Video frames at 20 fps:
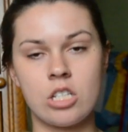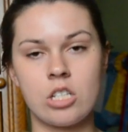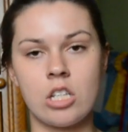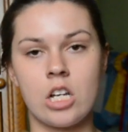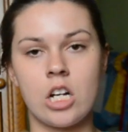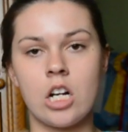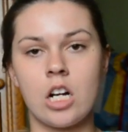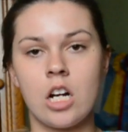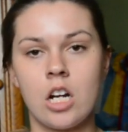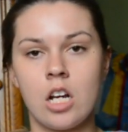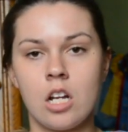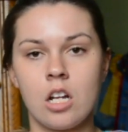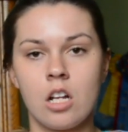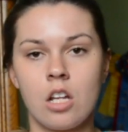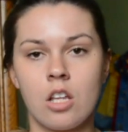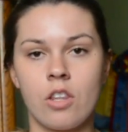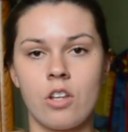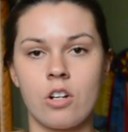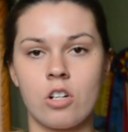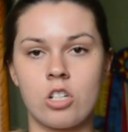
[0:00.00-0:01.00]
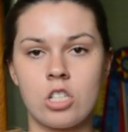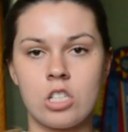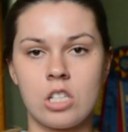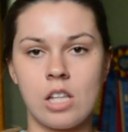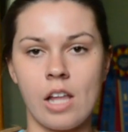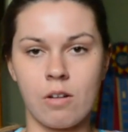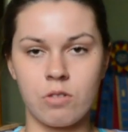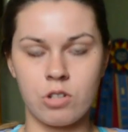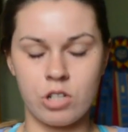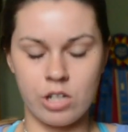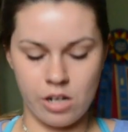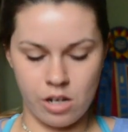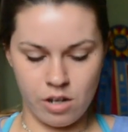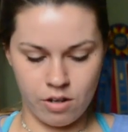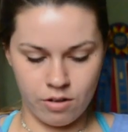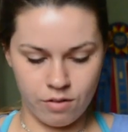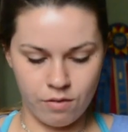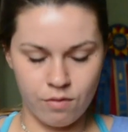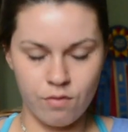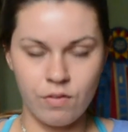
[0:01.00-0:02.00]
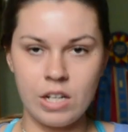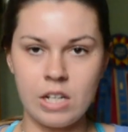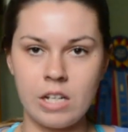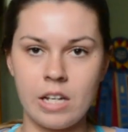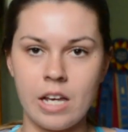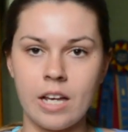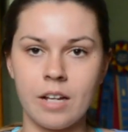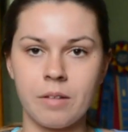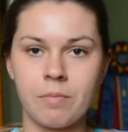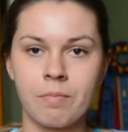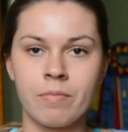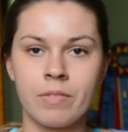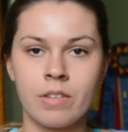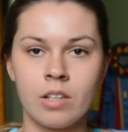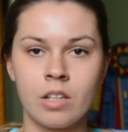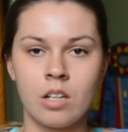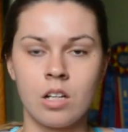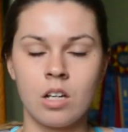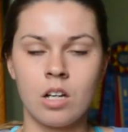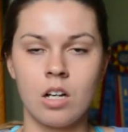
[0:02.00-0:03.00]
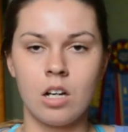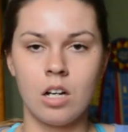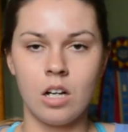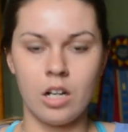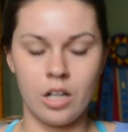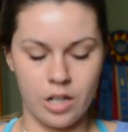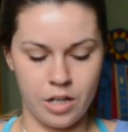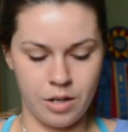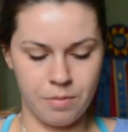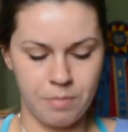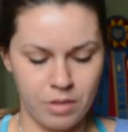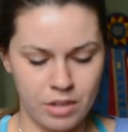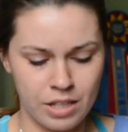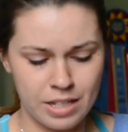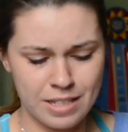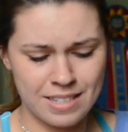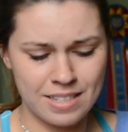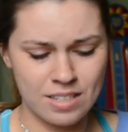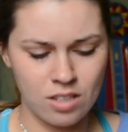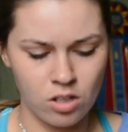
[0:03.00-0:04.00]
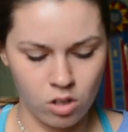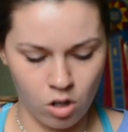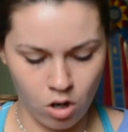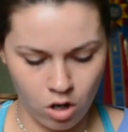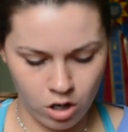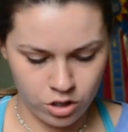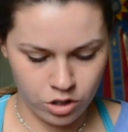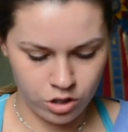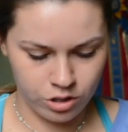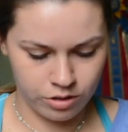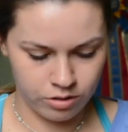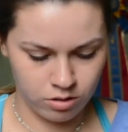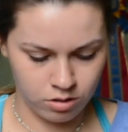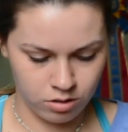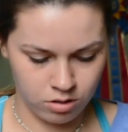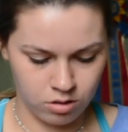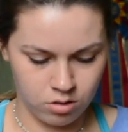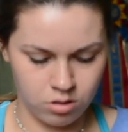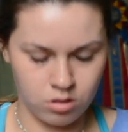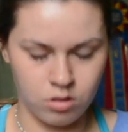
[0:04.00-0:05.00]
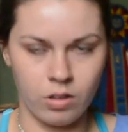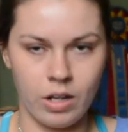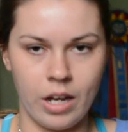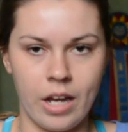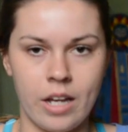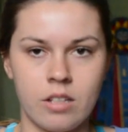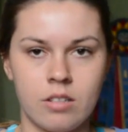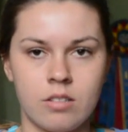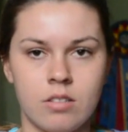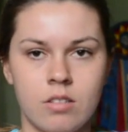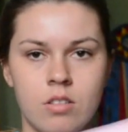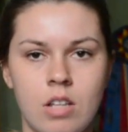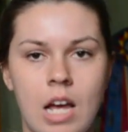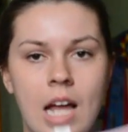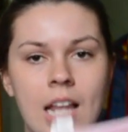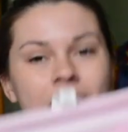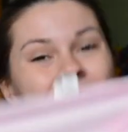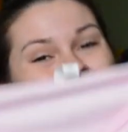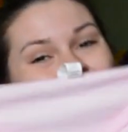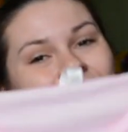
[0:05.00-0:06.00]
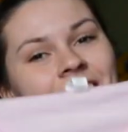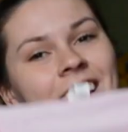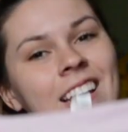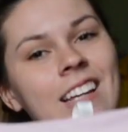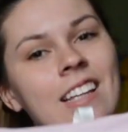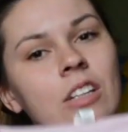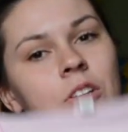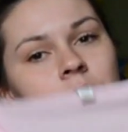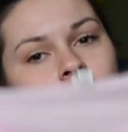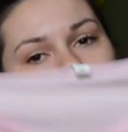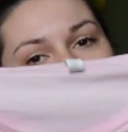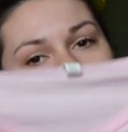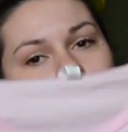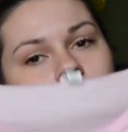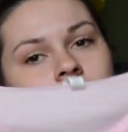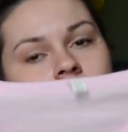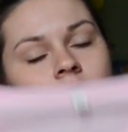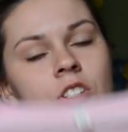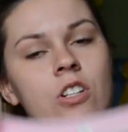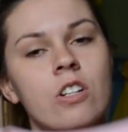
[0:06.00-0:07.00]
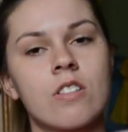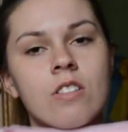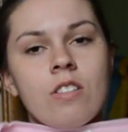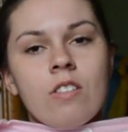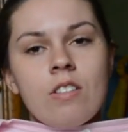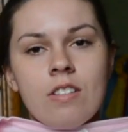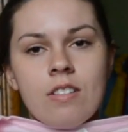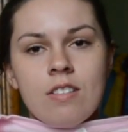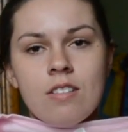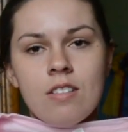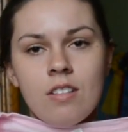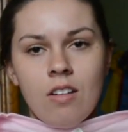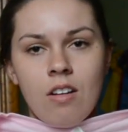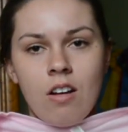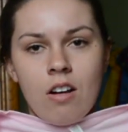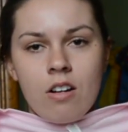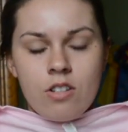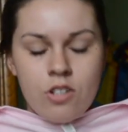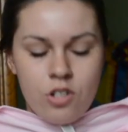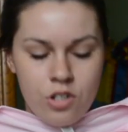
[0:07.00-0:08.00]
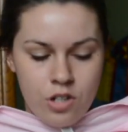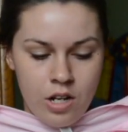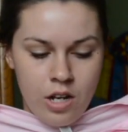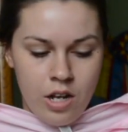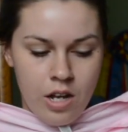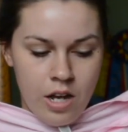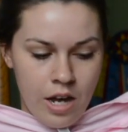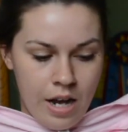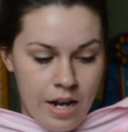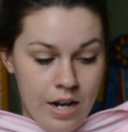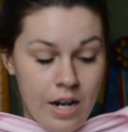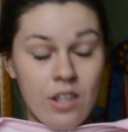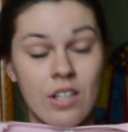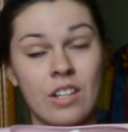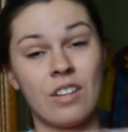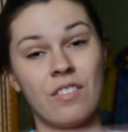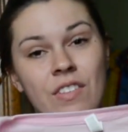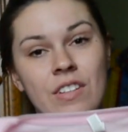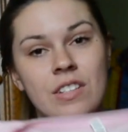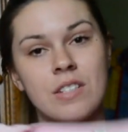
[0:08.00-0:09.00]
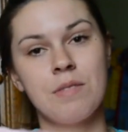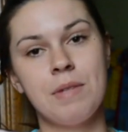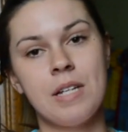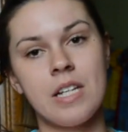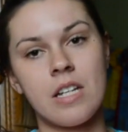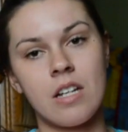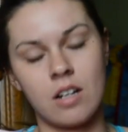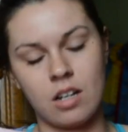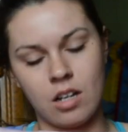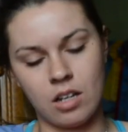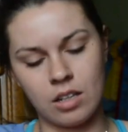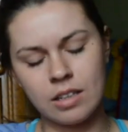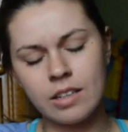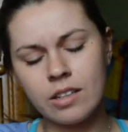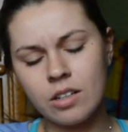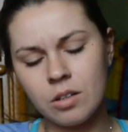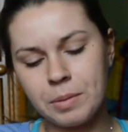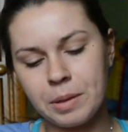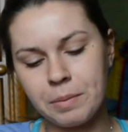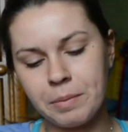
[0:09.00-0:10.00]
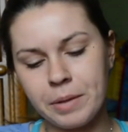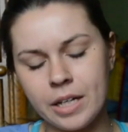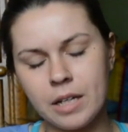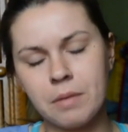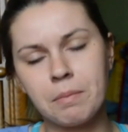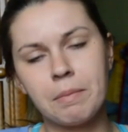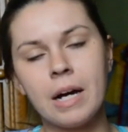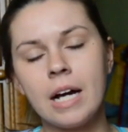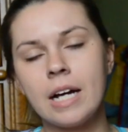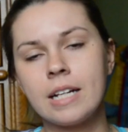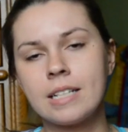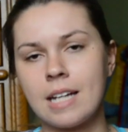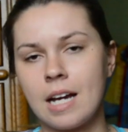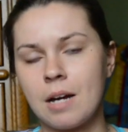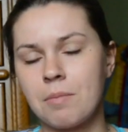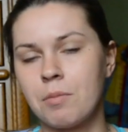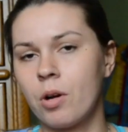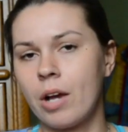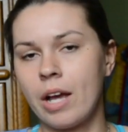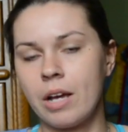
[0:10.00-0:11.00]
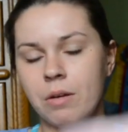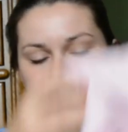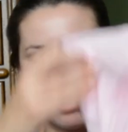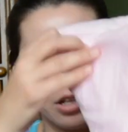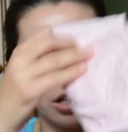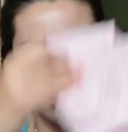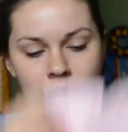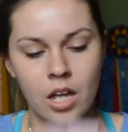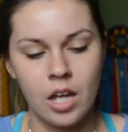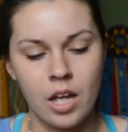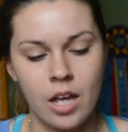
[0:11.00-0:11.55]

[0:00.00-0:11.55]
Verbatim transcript: is their, their slouchy V-neck. Um, this is a large, okay? I like, I like loose-fitting t-shirts, so this is a large. And I think it fits me a little bit big, but I'm okay with it.